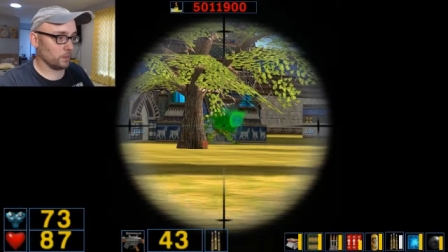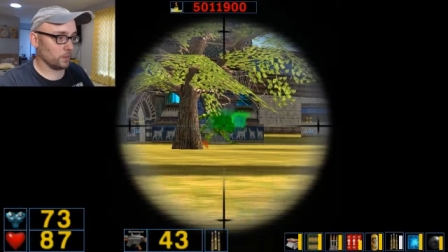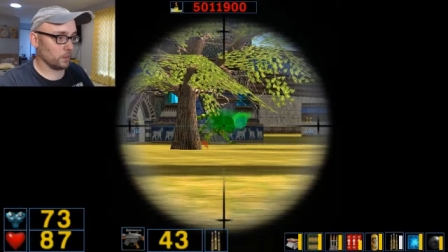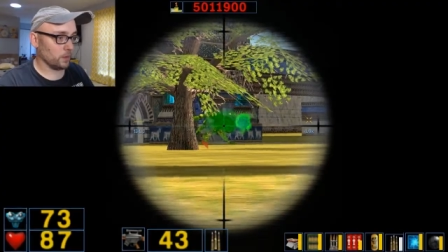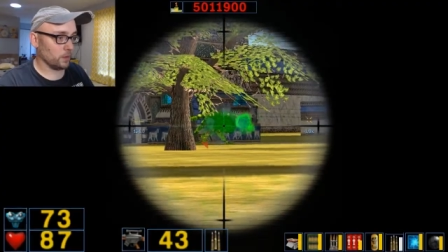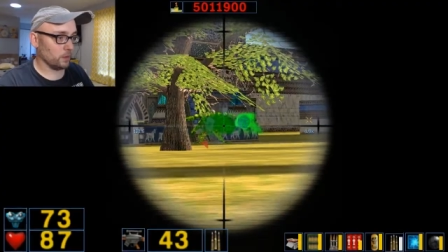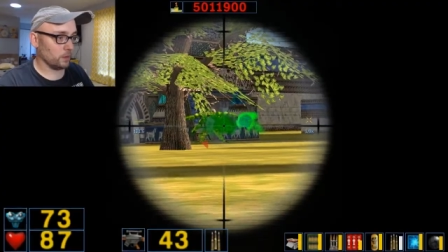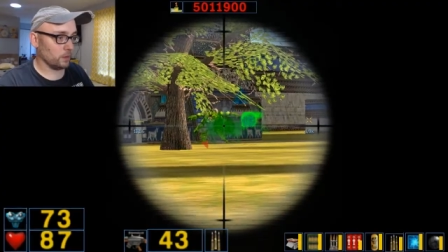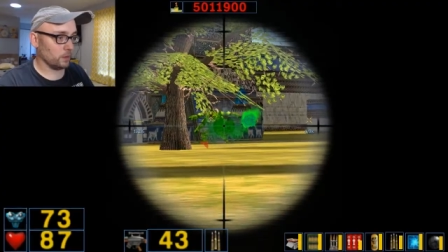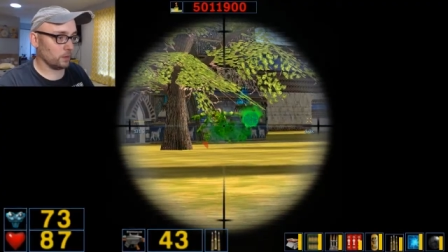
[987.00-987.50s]

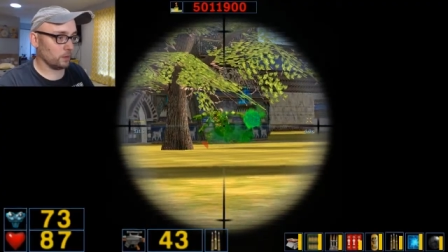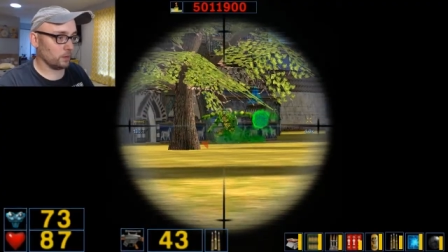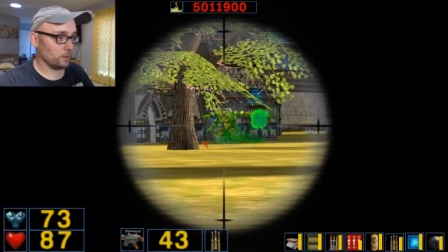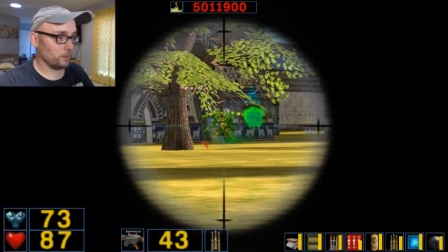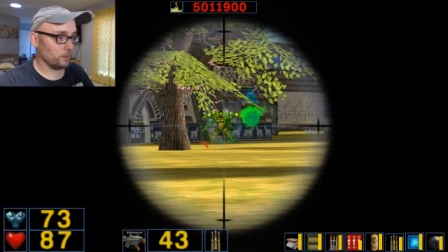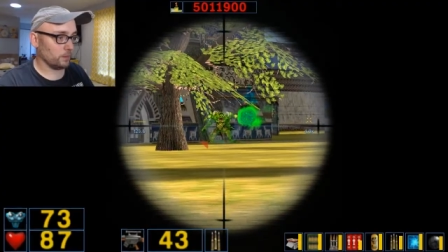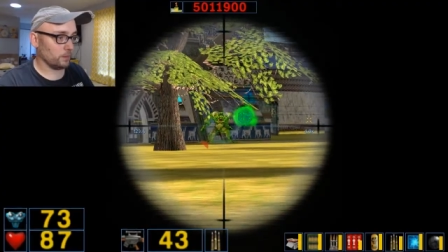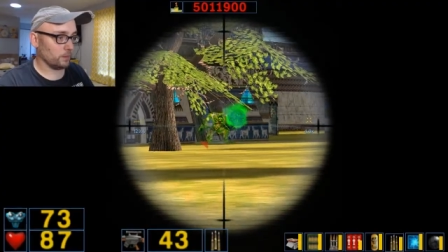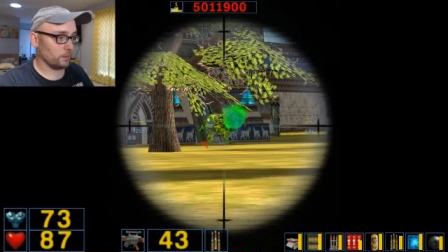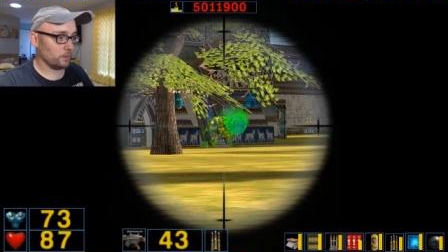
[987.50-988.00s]
Dunk.
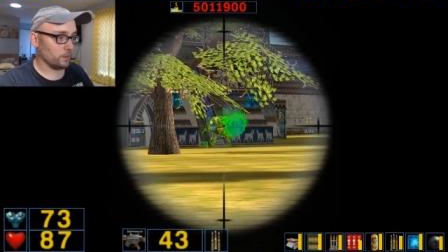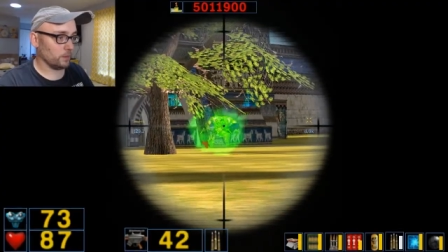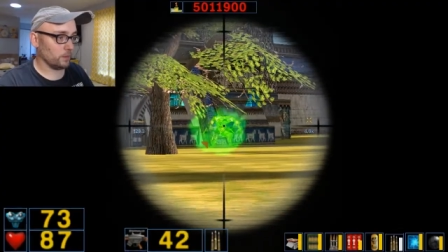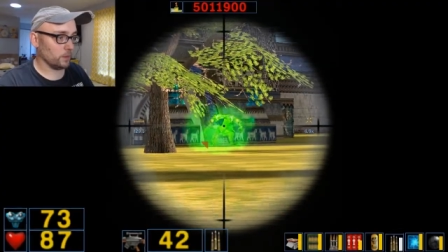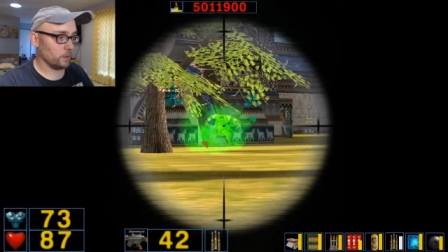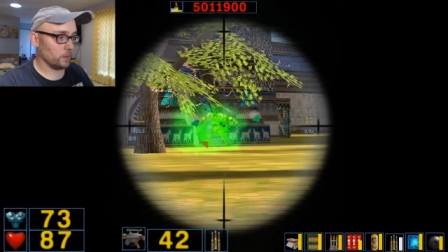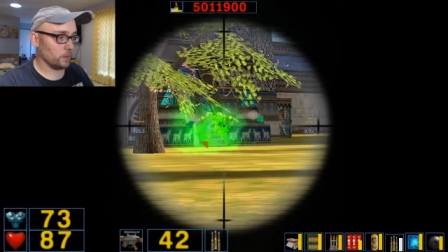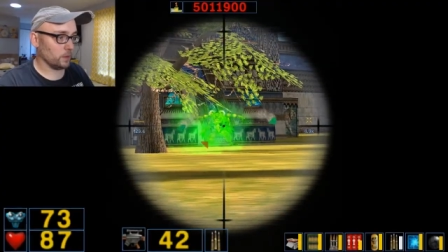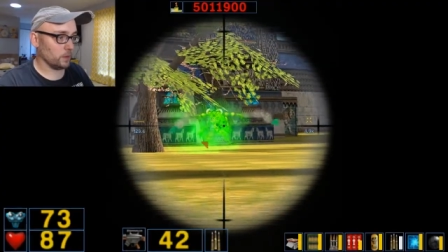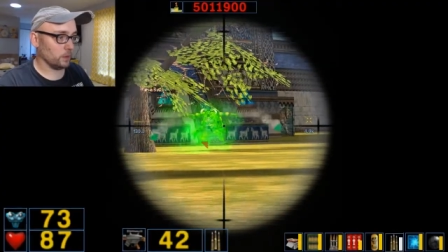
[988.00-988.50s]

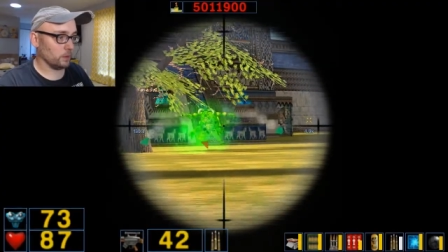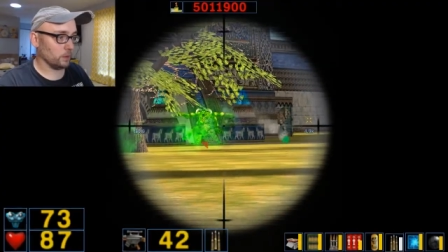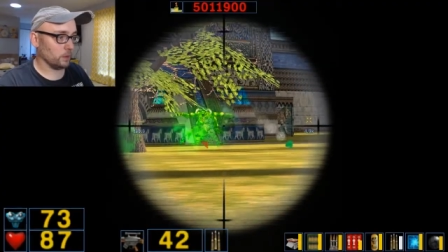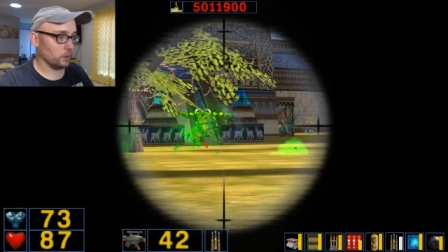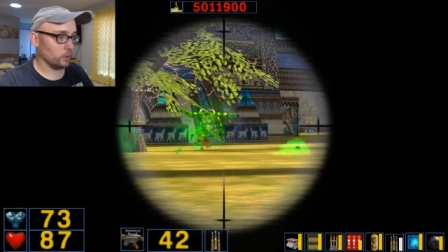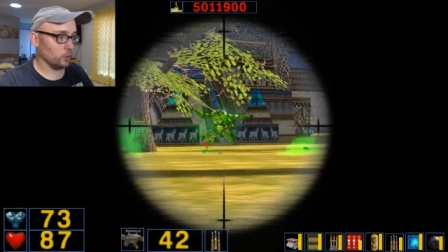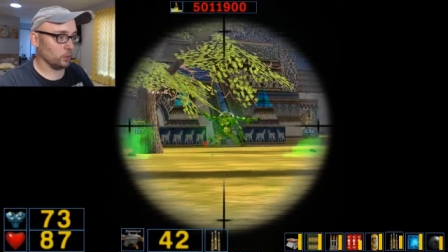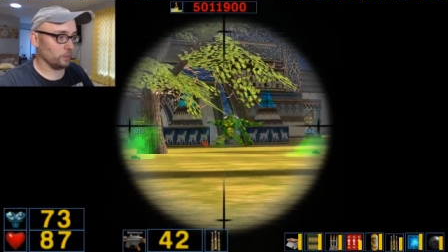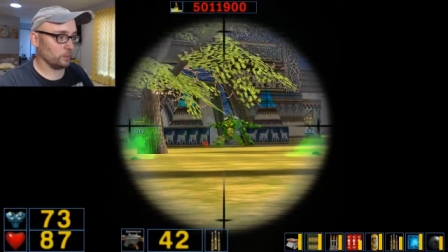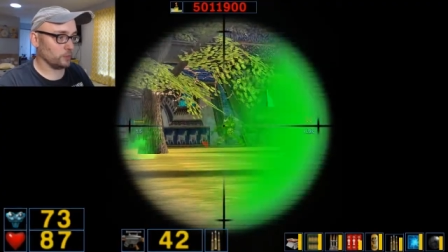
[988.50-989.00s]
Dunk.
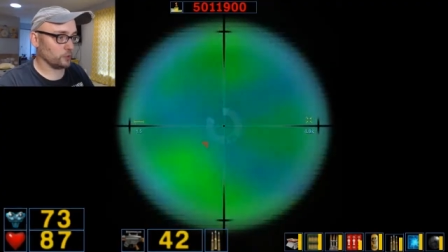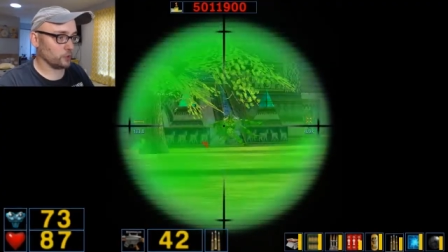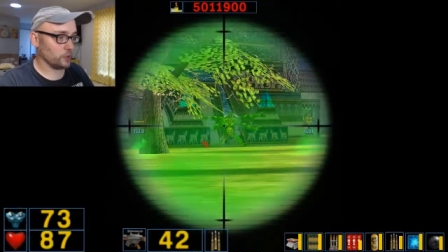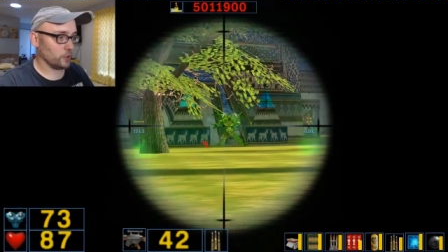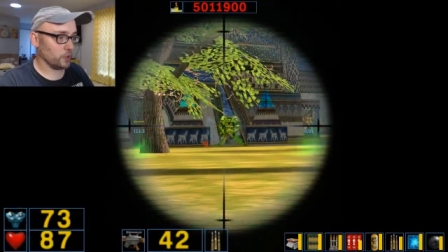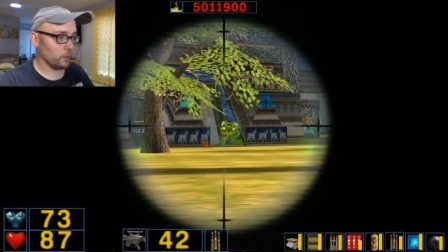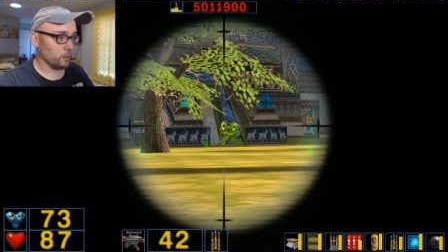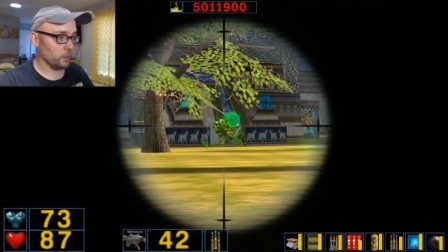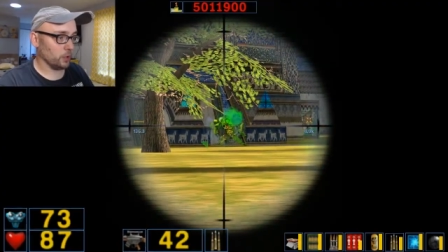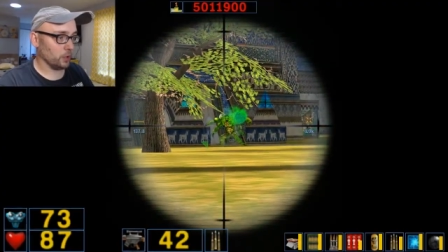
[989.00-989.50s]
Oh,
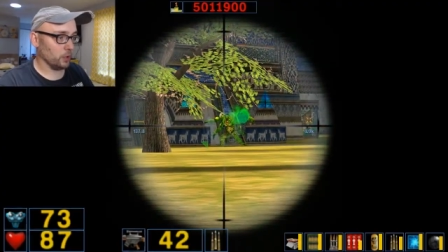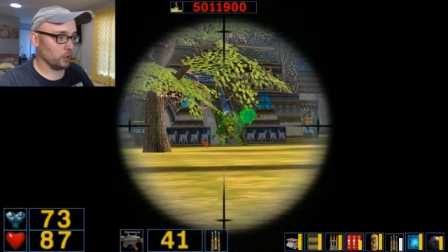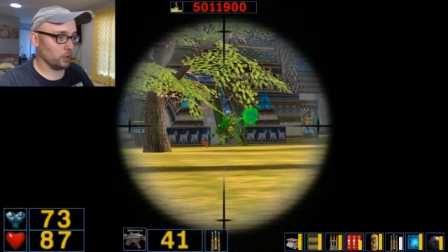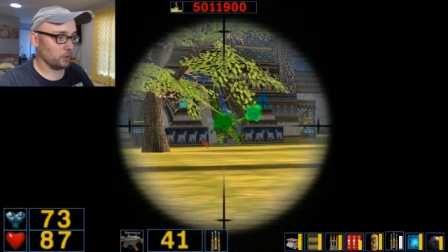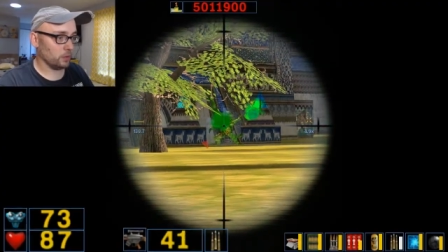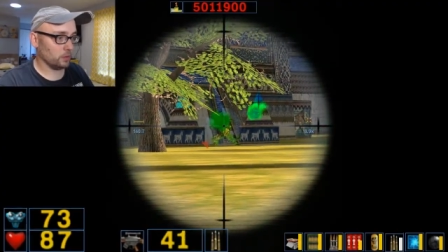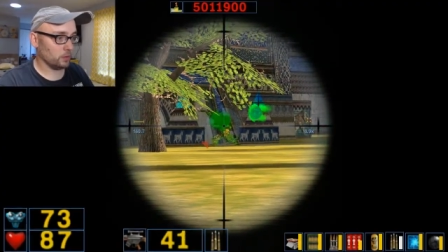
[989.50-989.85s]
shot your ball.